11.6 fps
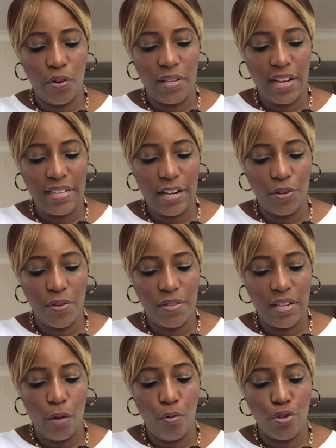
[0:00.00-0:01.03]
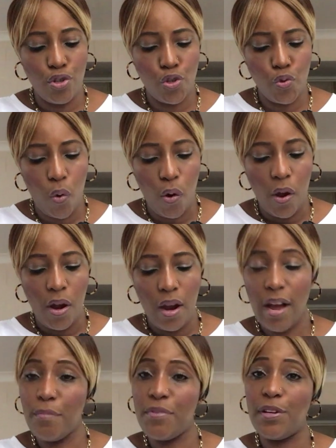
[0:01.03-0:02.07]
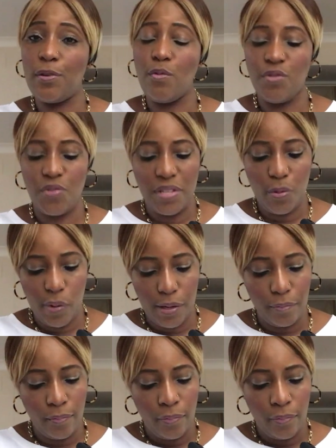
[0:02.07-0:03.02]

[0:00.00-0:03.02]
under the anointing and was sure her miracle was on the way.